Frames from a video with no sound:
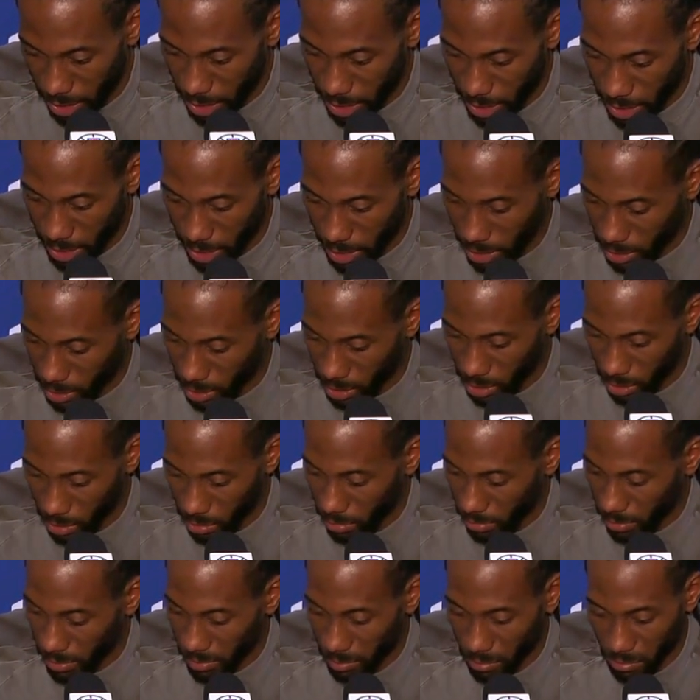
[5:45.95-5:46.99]
And, you
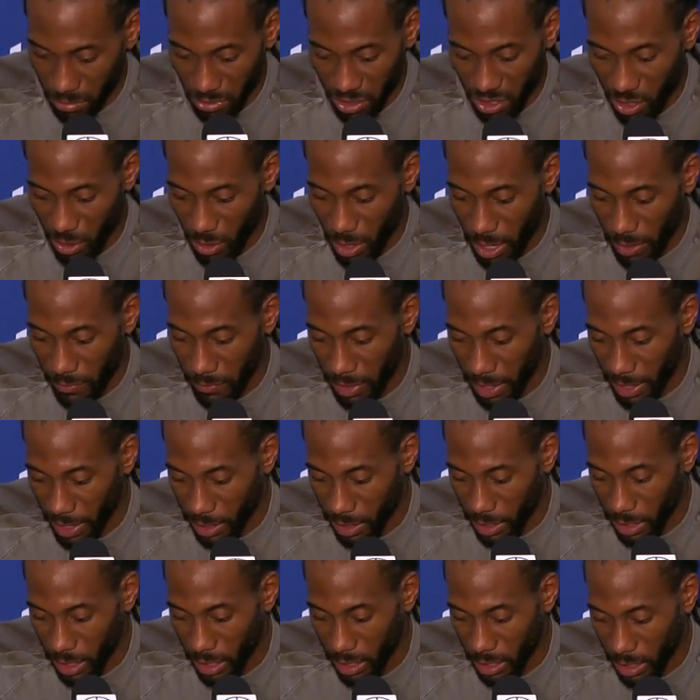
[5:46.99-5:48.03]
know, you don't have
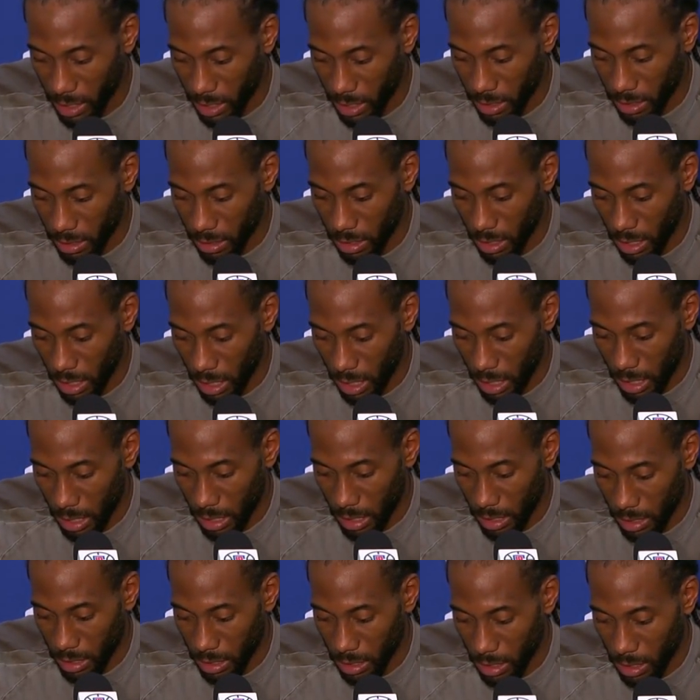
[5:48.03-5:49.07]
nights like this
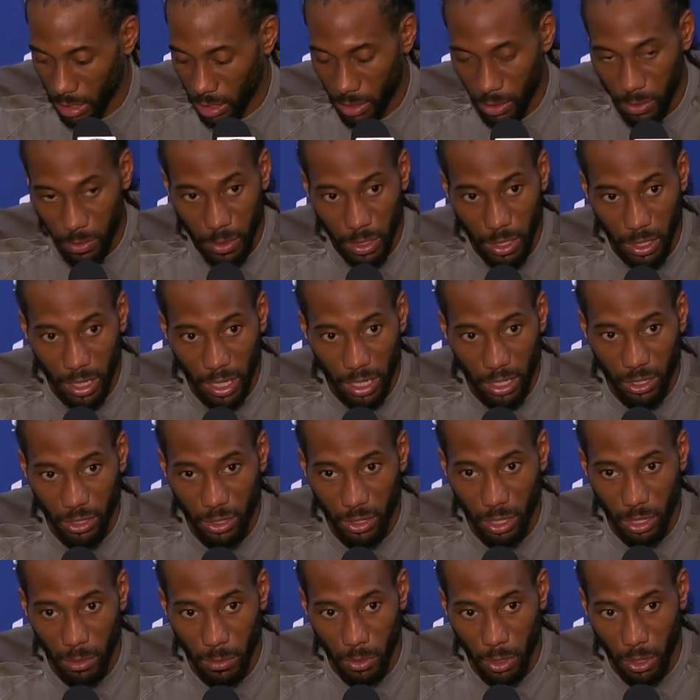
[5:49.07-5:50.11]
when you're not
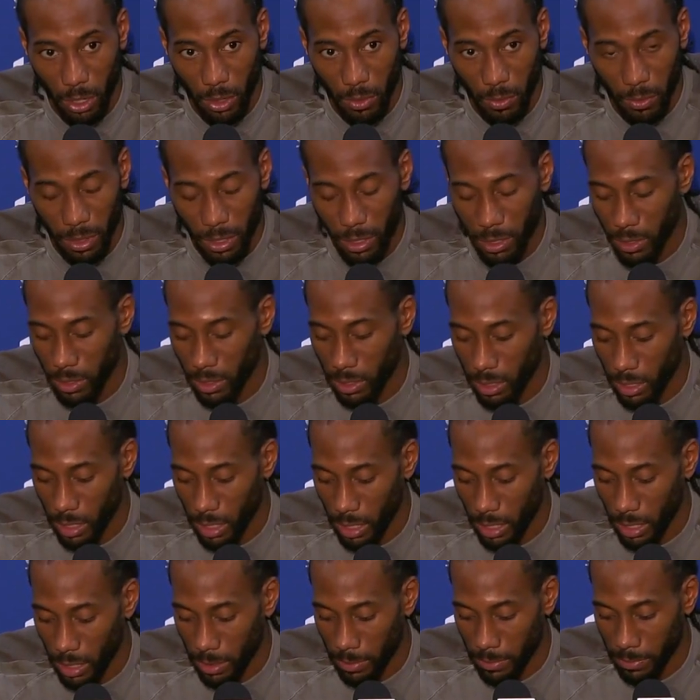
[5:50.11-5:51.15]
shooting the ball
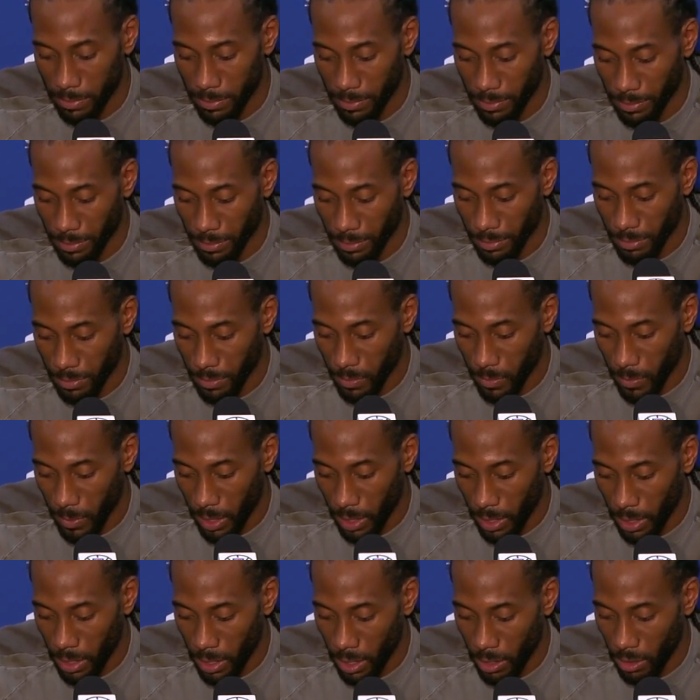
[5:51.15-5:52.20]
well.
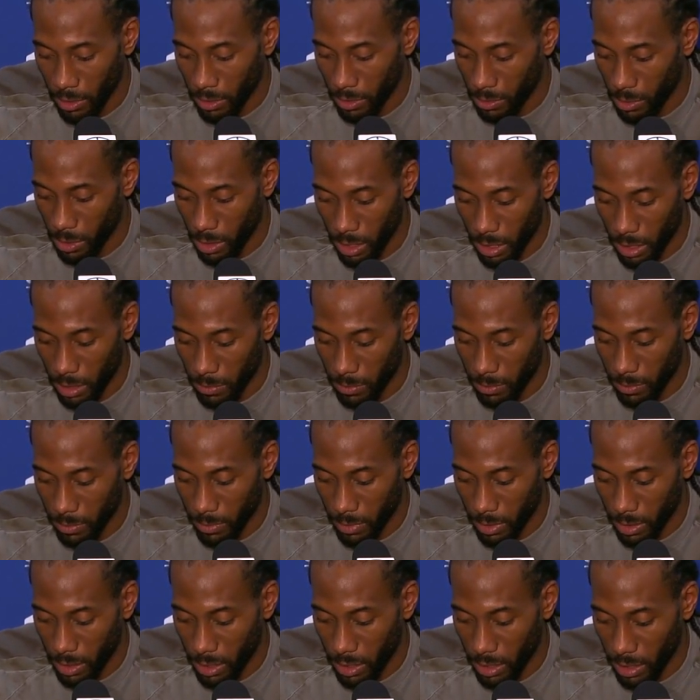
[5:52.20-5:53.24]
I know
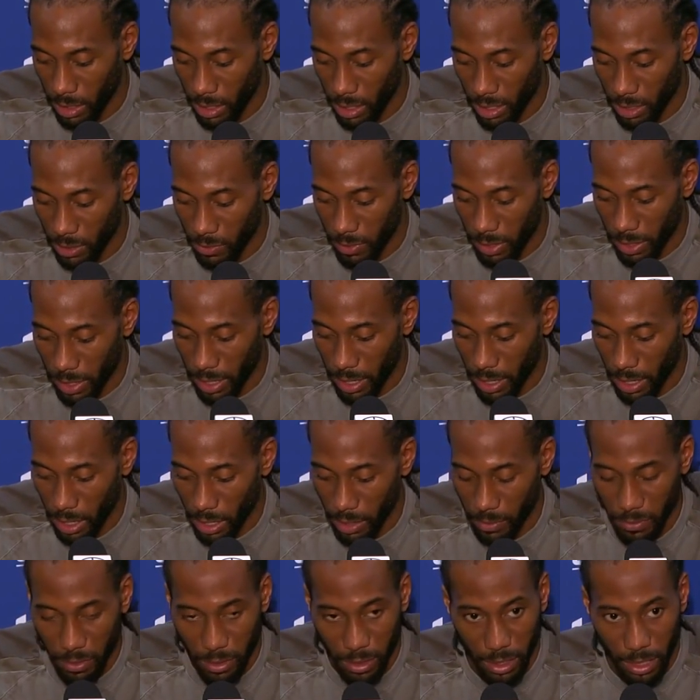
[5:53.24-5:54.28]
he looks very
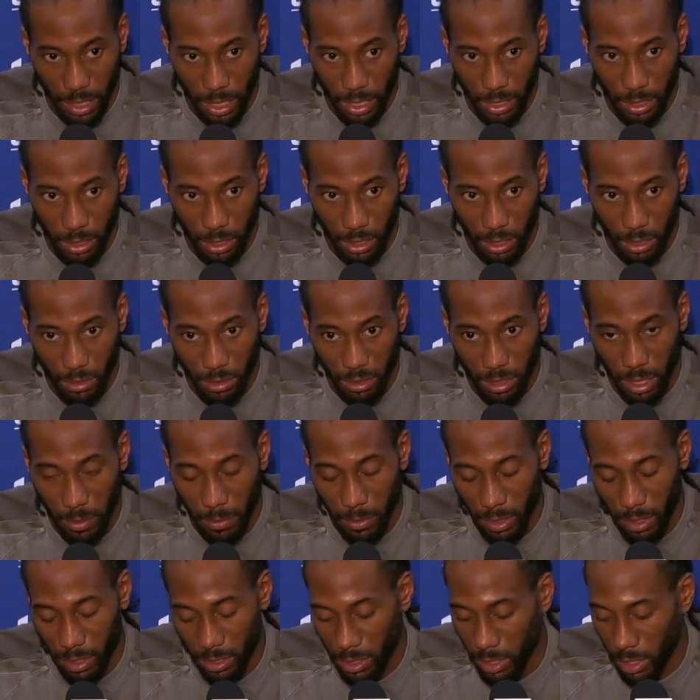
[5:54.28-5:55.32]
confident in, you know,
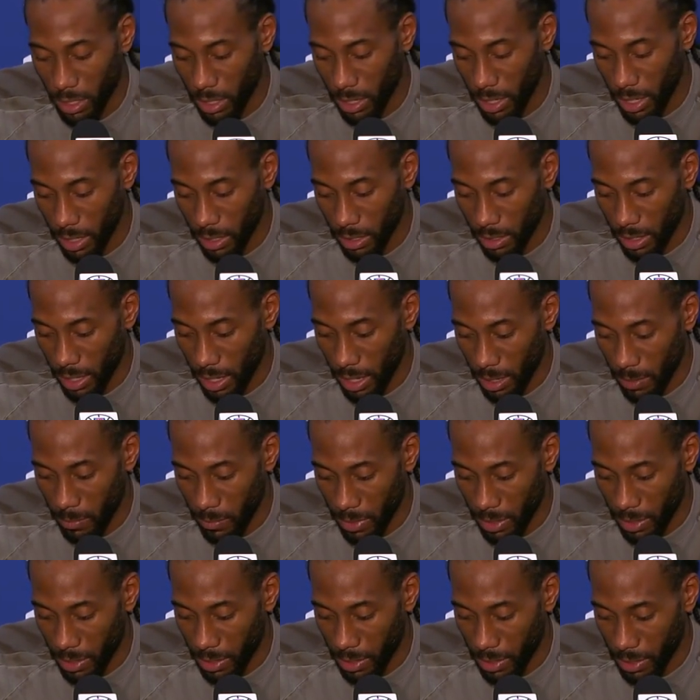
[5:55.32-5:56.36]
stepping into the next
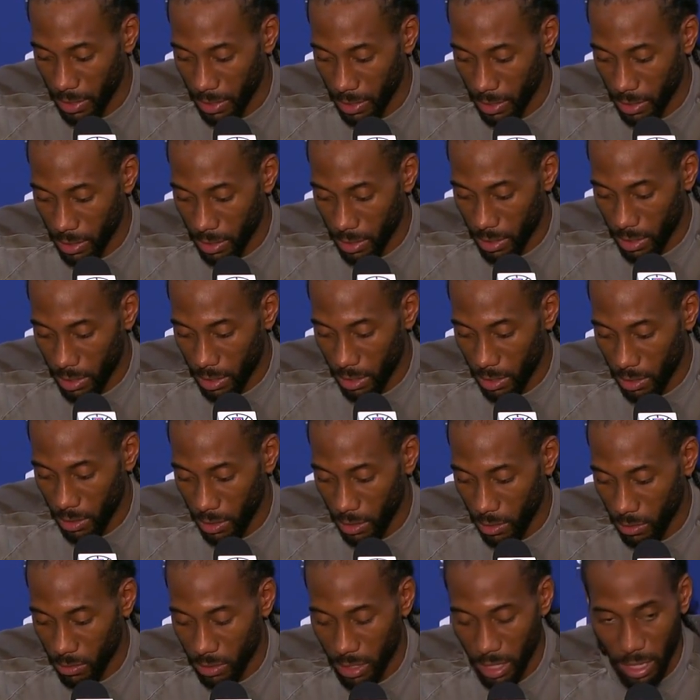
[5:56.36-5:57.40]
game and,
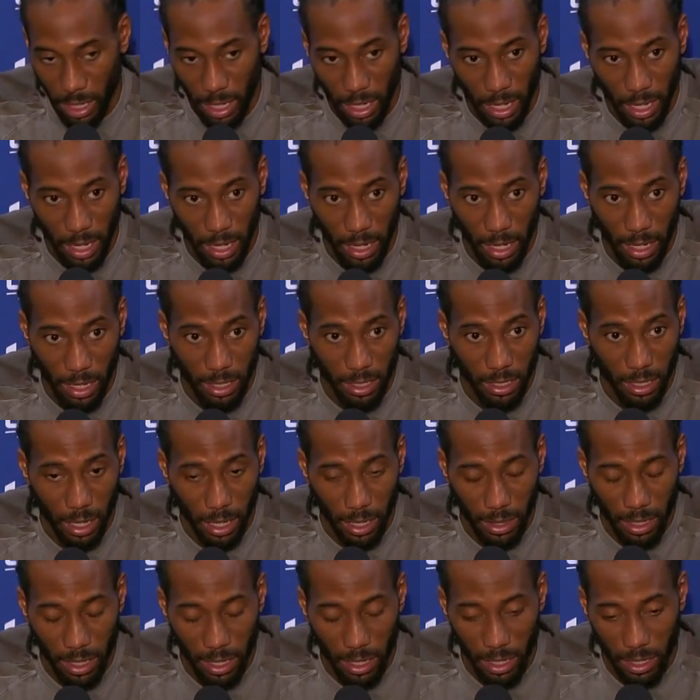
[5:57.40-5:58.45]
you know, taking that next
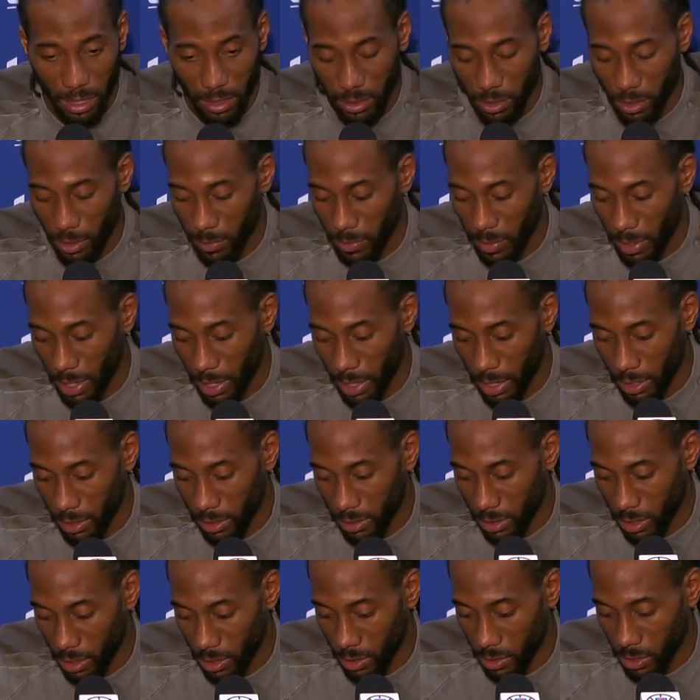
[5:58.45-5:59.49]
shot, thinking he's going to make
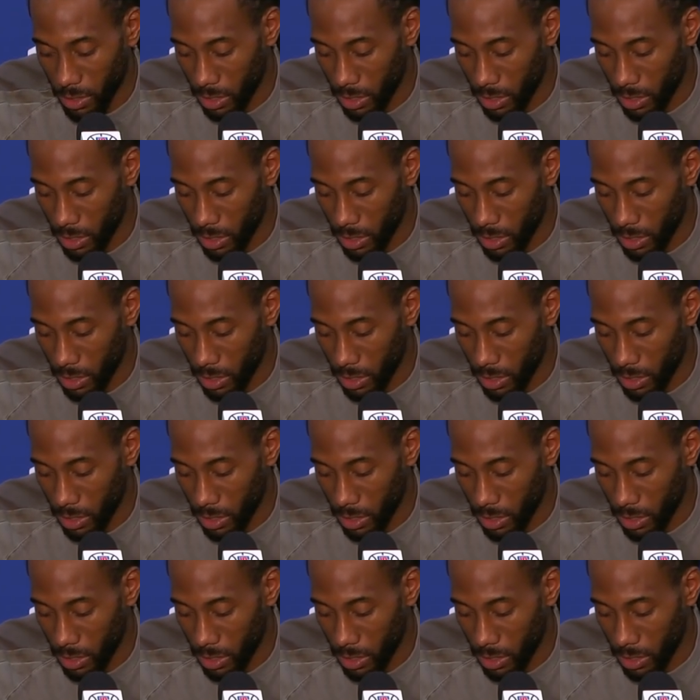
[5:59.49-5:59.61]
it.